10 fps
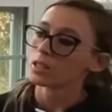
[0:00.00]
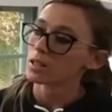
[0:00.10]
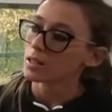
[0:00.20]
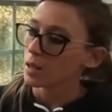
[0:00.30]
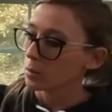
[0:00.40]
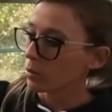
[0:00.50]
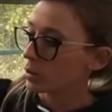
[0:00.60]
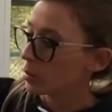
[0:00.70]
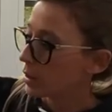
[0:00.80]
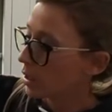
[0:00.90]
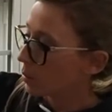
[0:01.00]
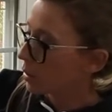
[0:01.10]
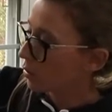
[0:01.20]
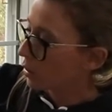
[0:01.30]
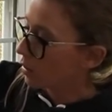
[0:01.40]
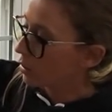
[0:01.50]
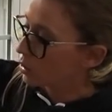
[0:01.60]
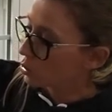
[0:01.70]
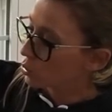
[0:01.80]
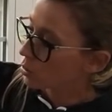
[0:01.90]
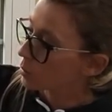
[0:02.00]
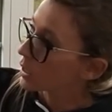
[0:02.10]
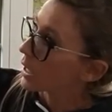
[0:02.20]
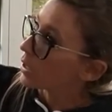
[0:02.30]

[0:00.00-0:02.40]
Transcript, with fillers: Since I'm going to be coming around and trimming